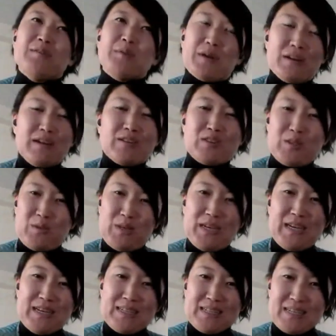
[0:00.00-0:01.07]
we're not doing
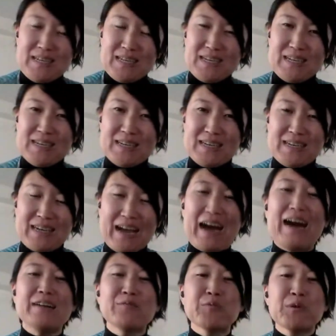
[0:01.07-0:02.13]
it,
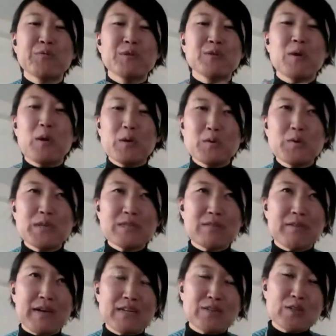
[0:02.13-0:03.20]
and we will always
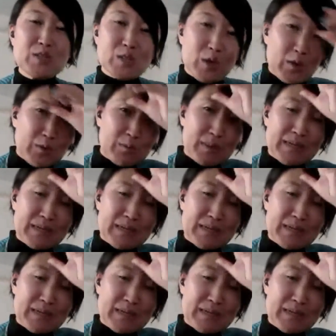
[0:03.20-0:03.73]
find so